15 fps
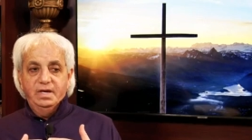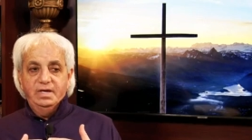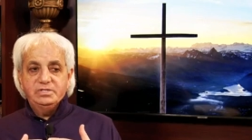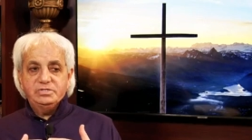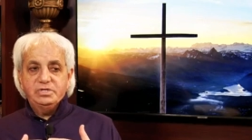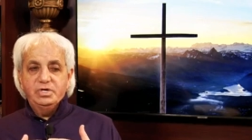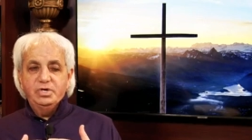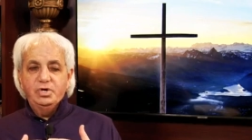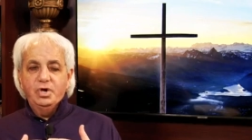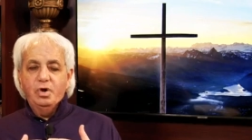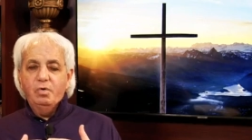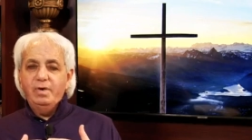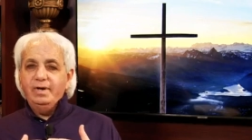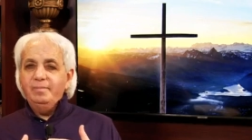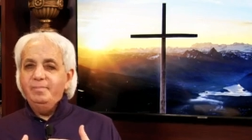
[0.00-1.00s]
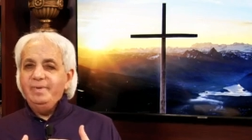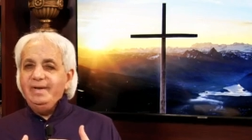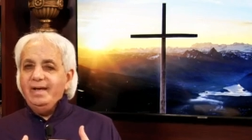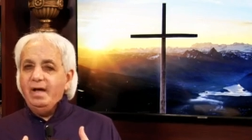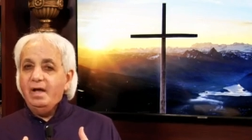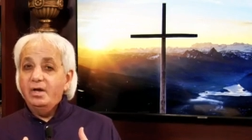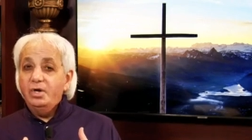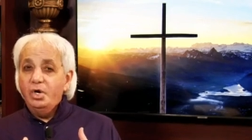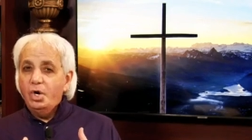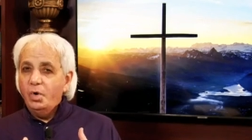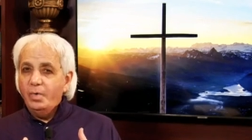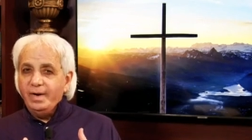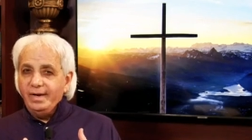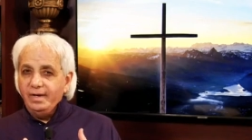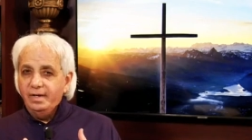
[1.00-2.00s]
It's a knowing beyond
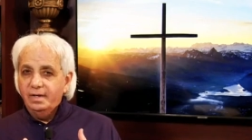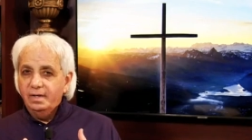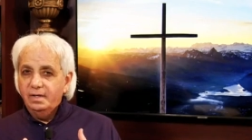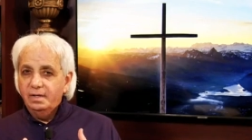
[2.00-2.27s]
knowing.